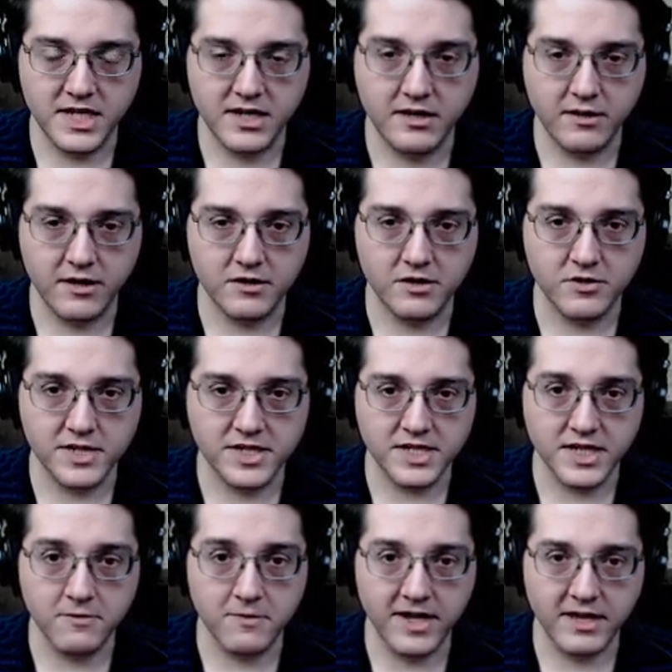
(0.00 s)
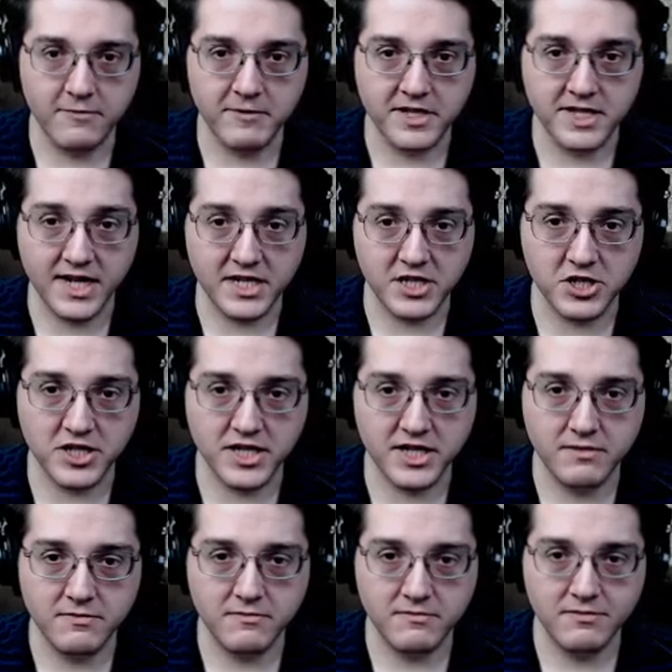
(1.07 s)
Here, I'll do this in a way that we can
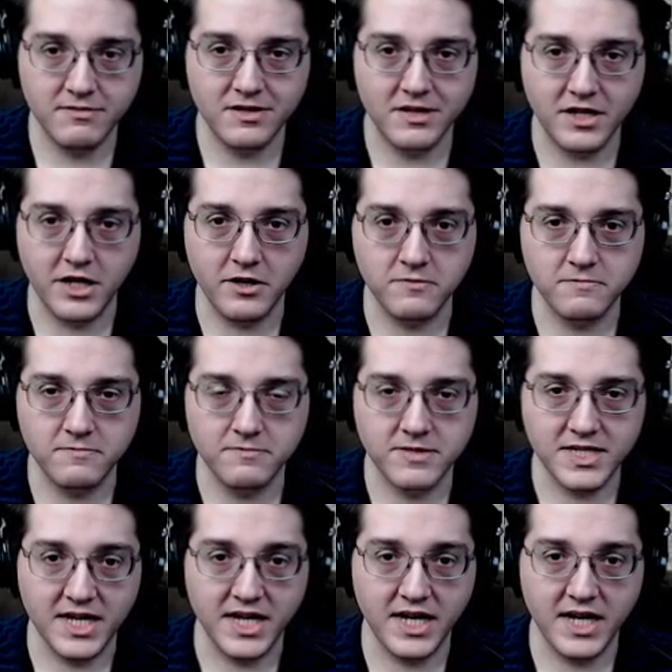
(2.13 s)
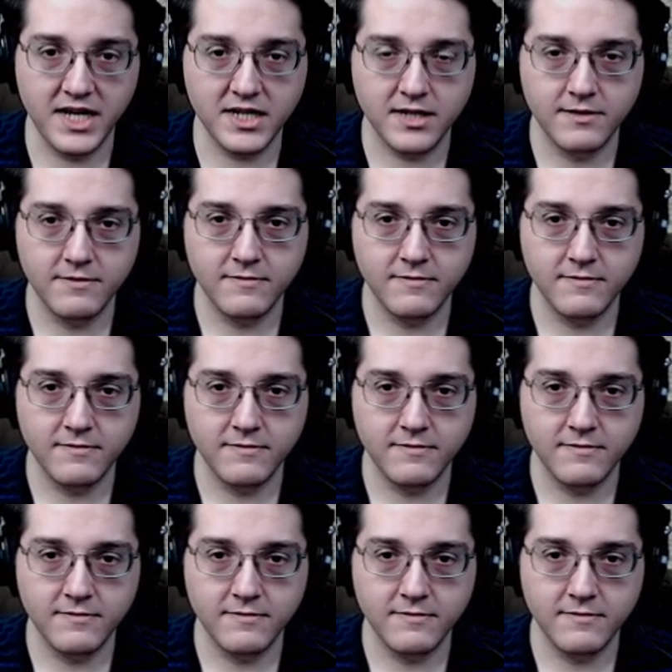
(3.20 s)
actually, you know, see it.